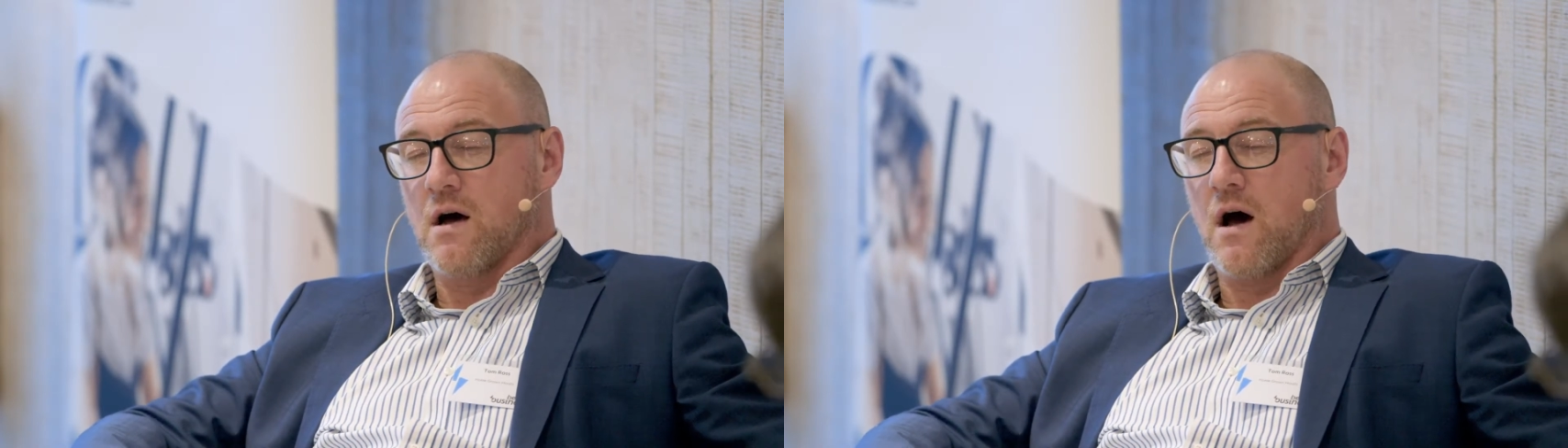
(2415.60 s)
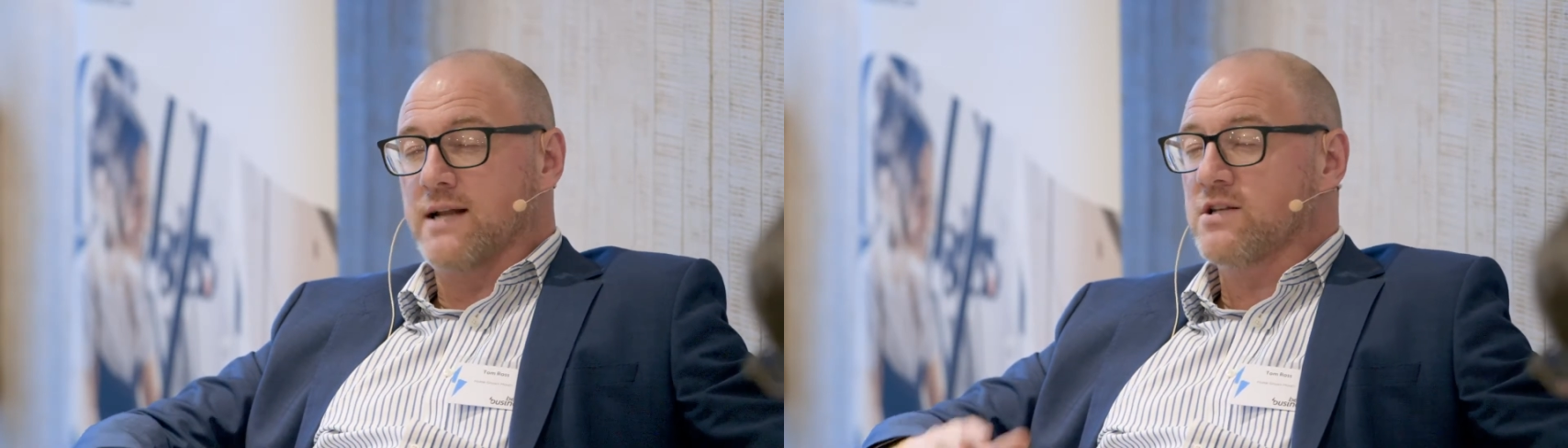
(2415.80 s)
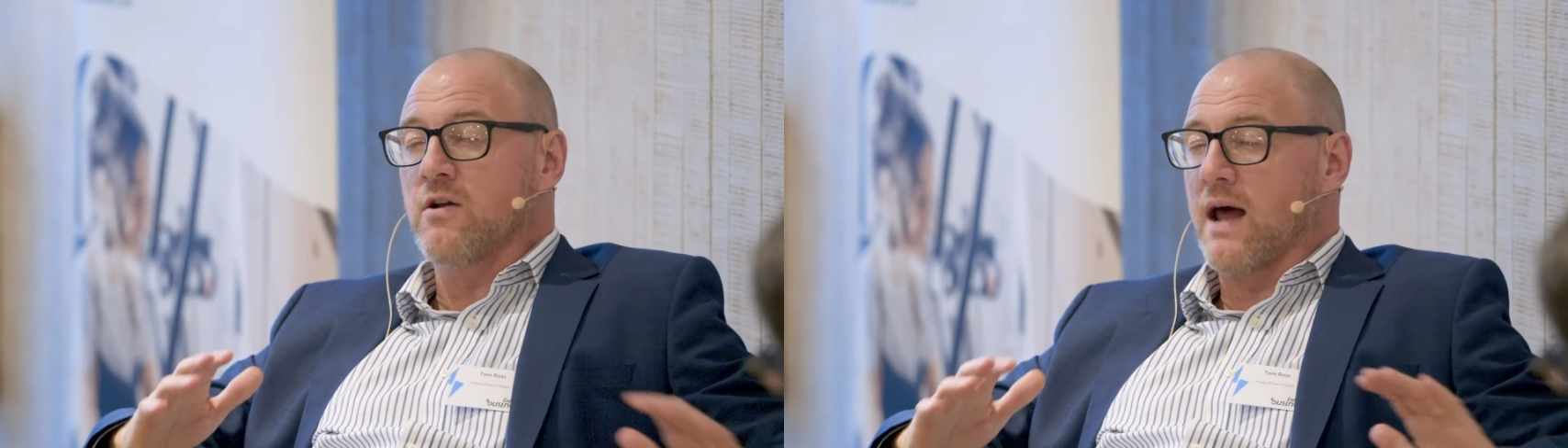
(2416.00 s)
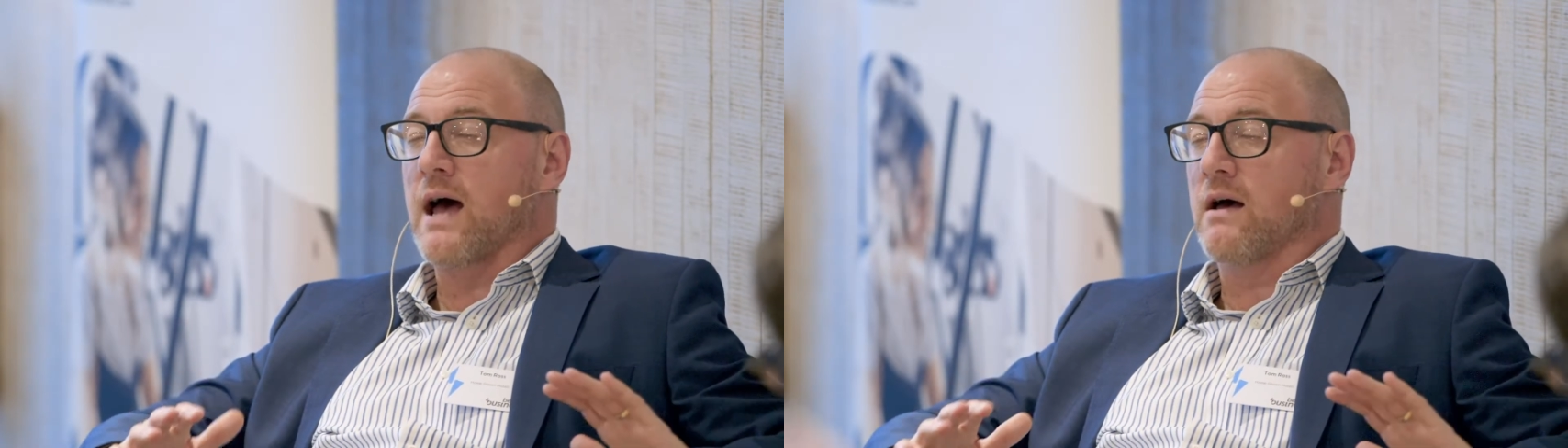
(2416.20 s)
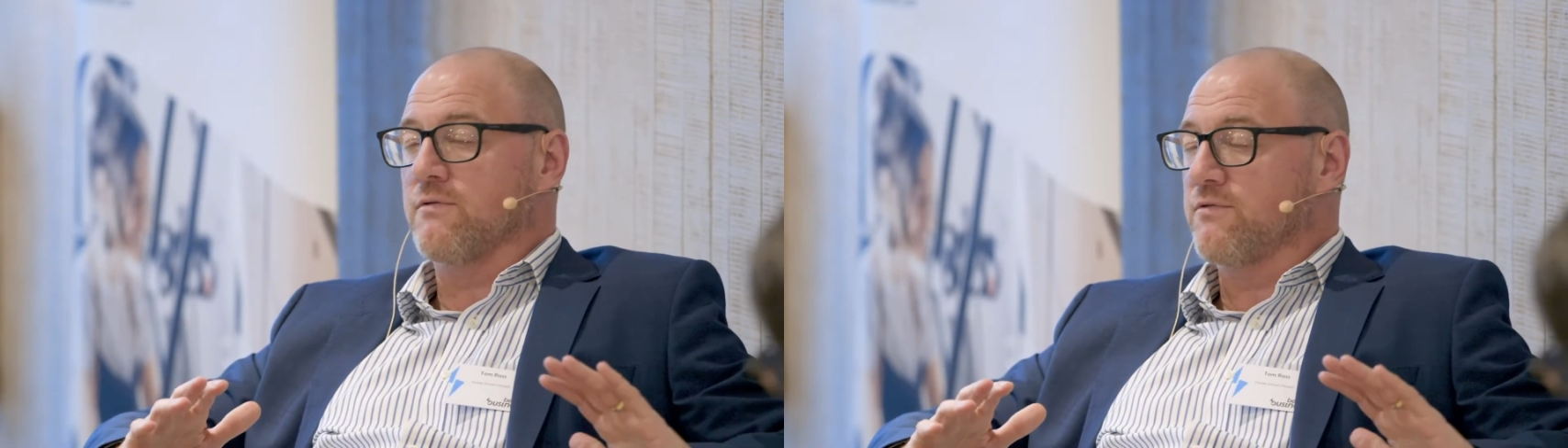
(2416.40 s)
I don't
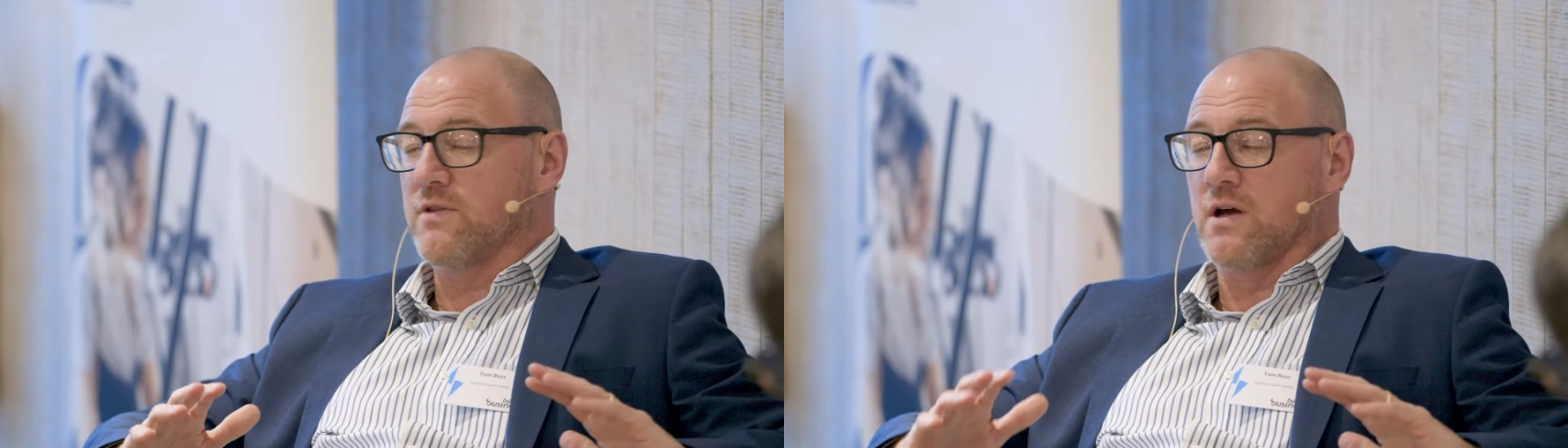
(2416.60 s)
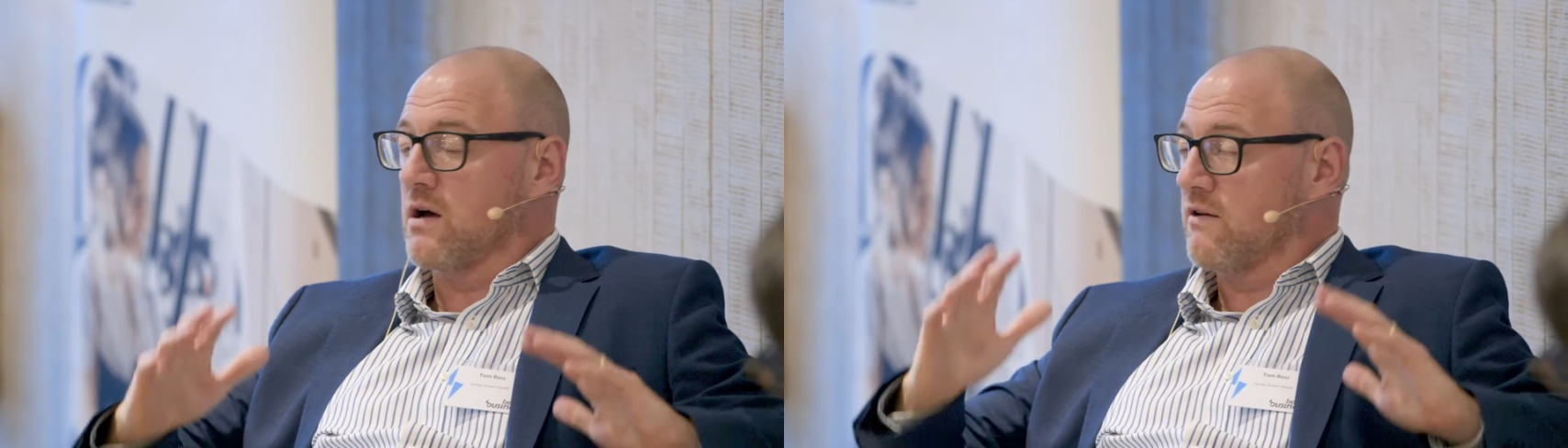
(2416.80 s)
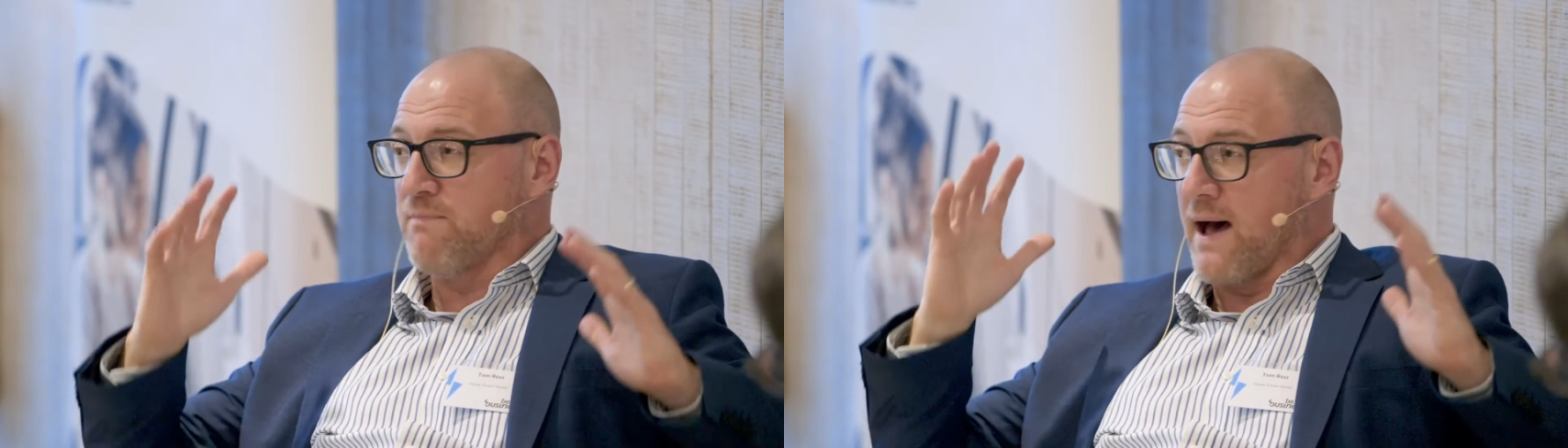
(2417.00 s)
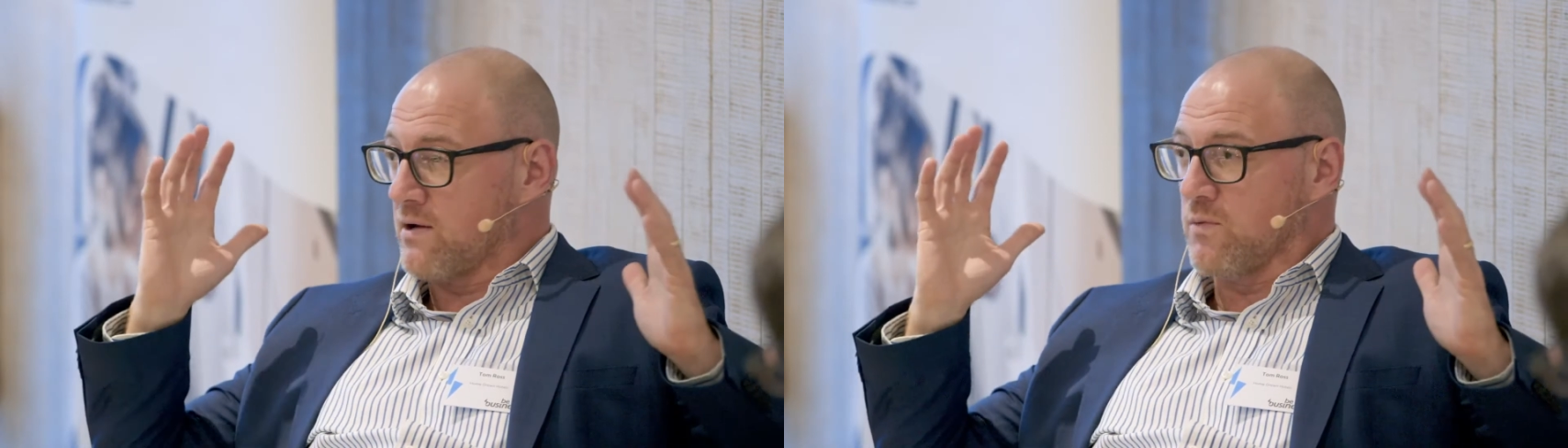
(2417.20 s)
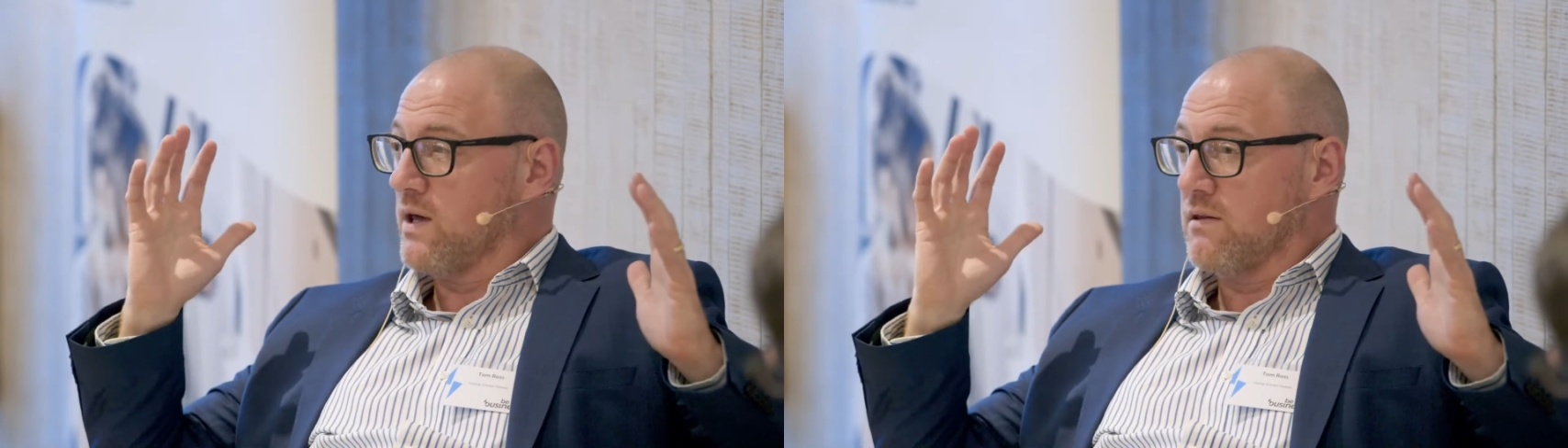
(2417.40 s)
have the kind of
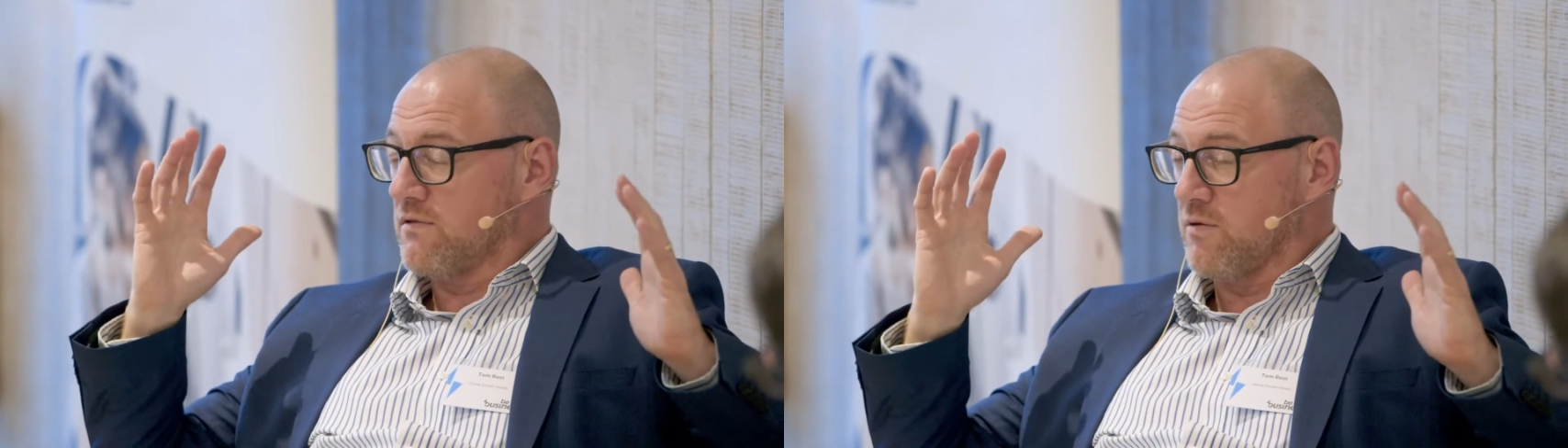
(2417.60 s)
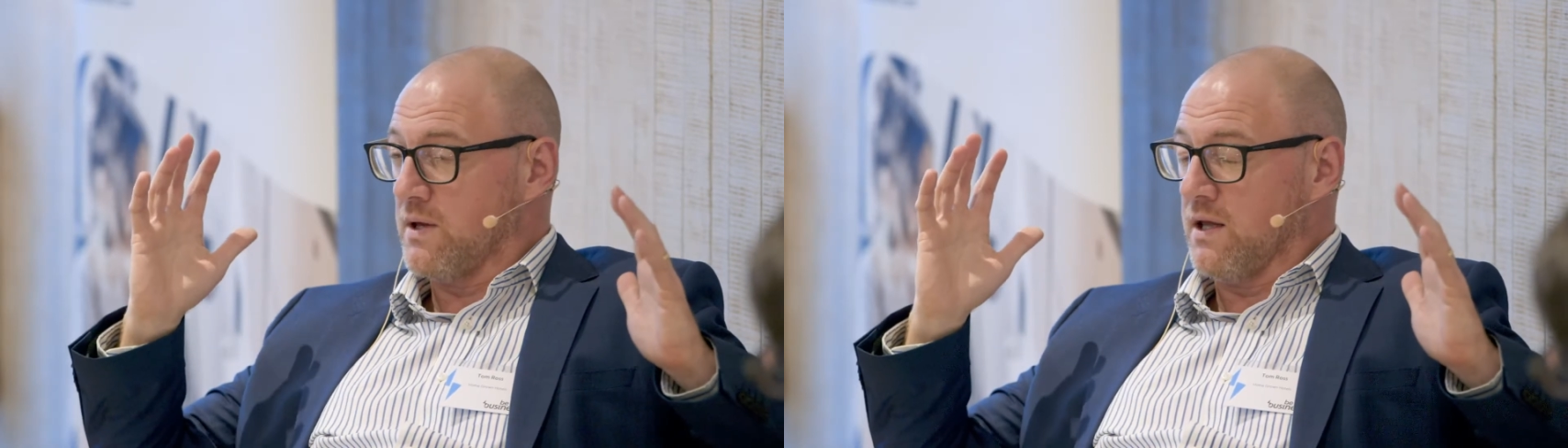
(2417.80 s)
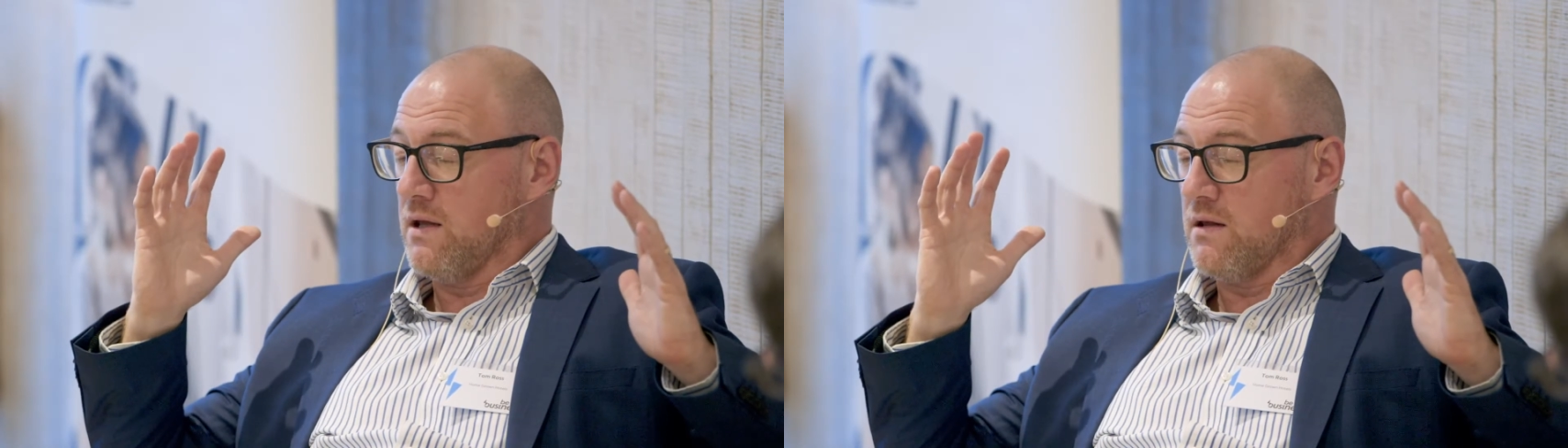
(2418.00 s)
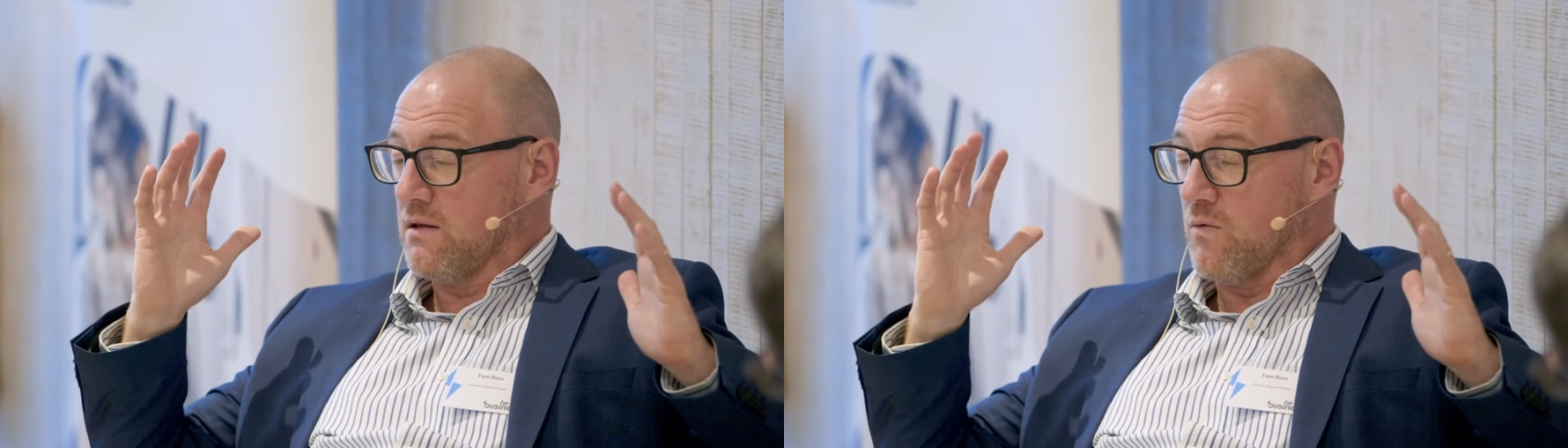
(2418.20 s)
bandwidth to be